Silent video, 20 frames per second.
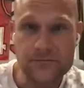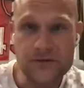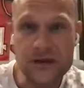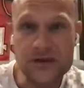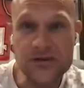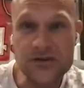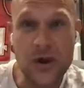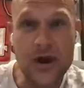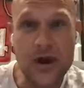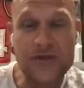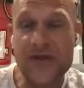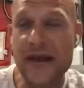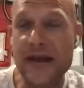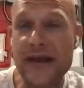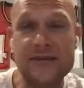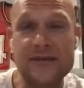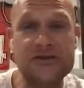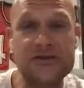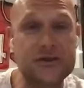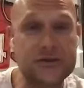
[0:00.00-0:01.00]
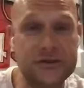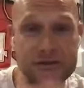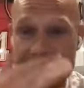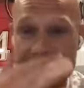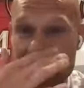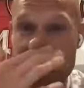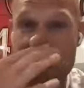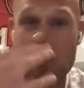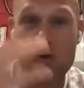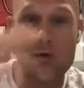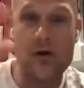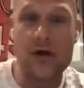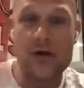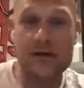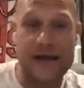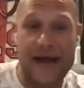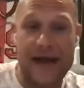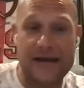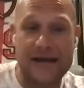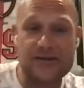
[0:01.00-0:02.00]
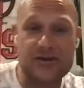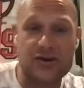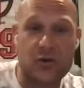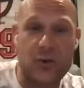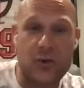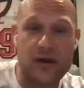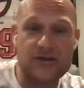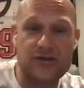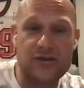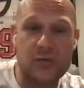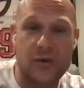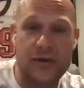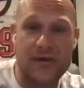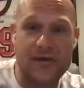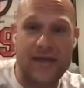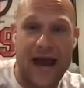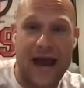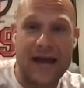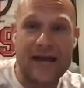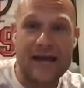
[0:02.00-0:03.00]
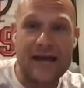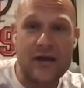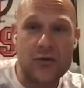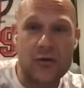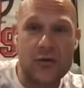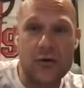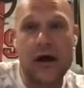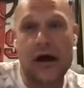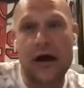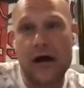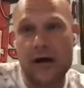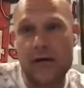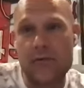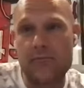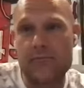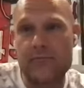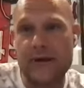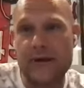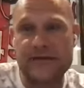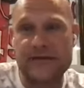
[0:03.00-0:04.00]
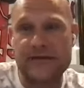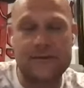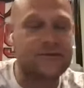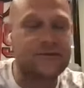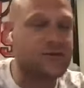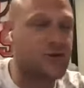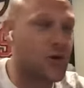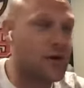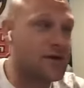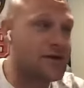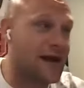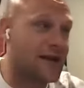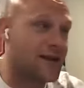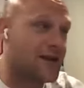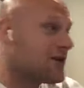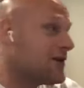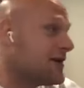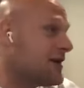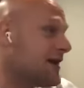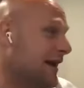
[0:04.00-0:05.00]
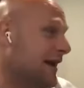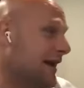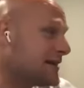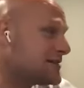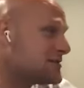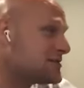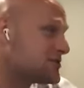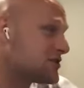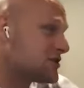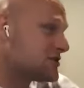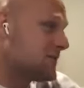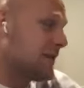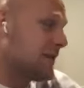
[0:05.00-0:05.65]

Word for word: So I think it's just, you know, to answer your question with that, uh, because I'm a storyteller, it's just